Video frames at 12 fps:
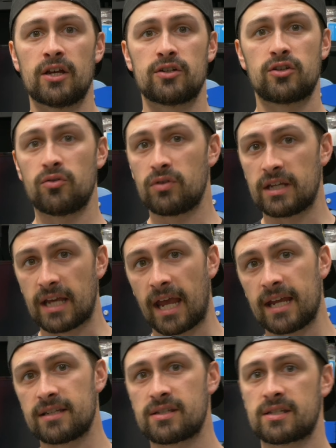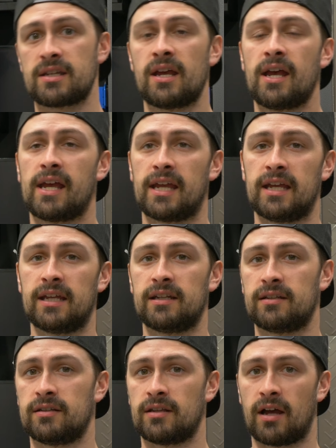to the Ace
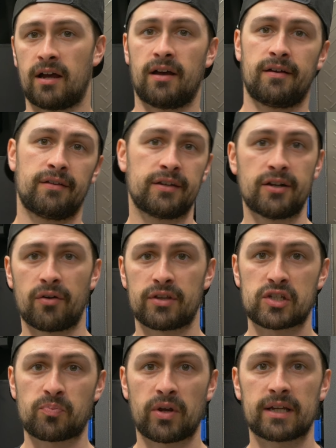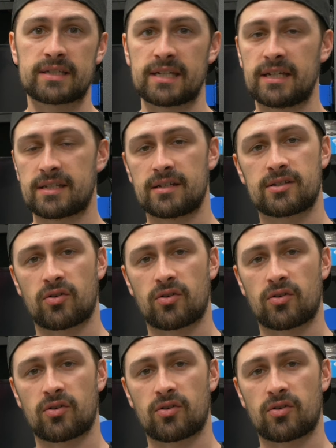in the spring season.